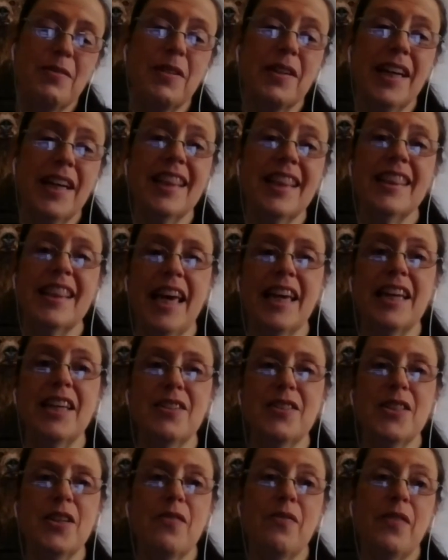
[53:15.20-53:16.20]
Well, again, thank
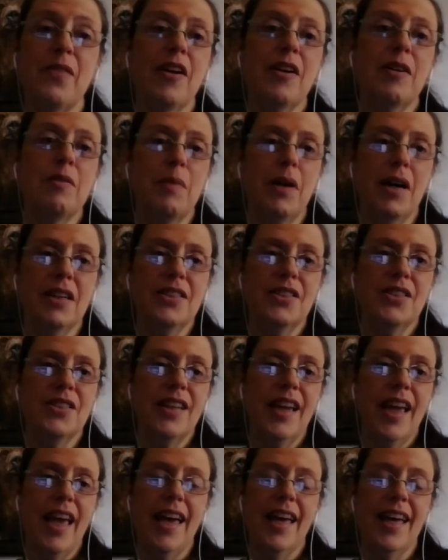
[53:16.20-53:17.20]
you so very
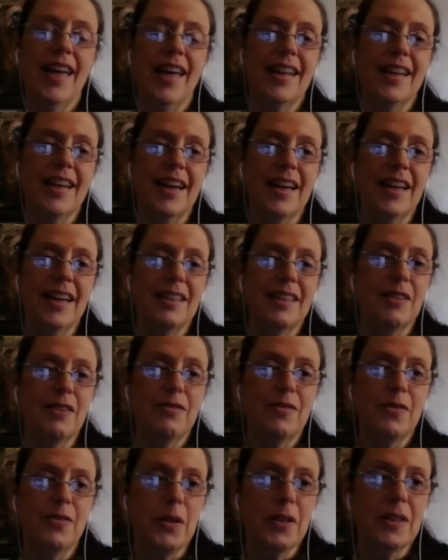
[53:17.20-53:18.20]
much. And I
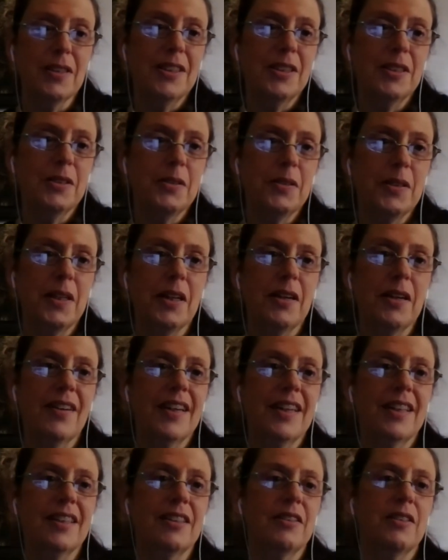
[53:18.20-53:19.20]
look forward to
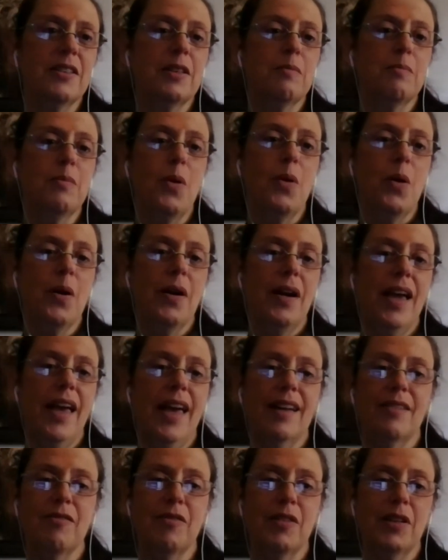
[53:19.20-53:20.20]
hearing and learning more,
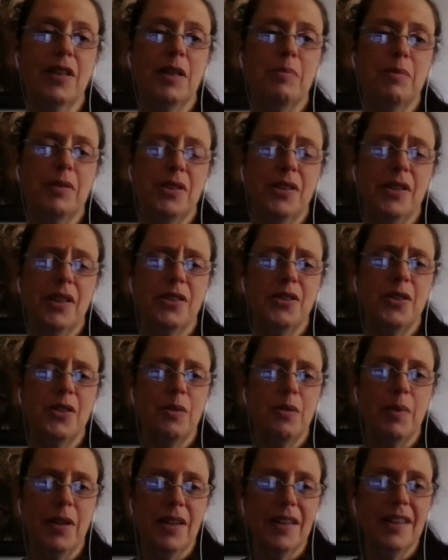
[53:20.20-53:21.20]
and really appreciate
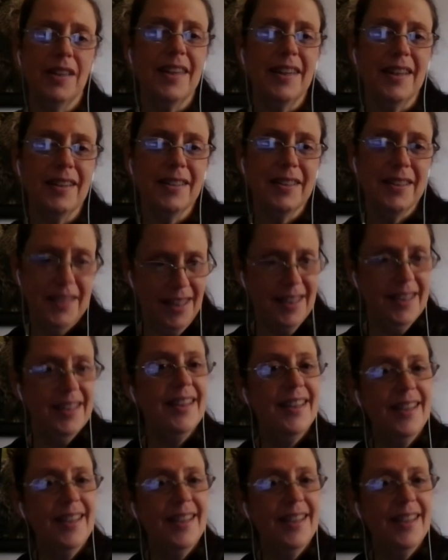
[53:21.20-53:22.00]
you being here.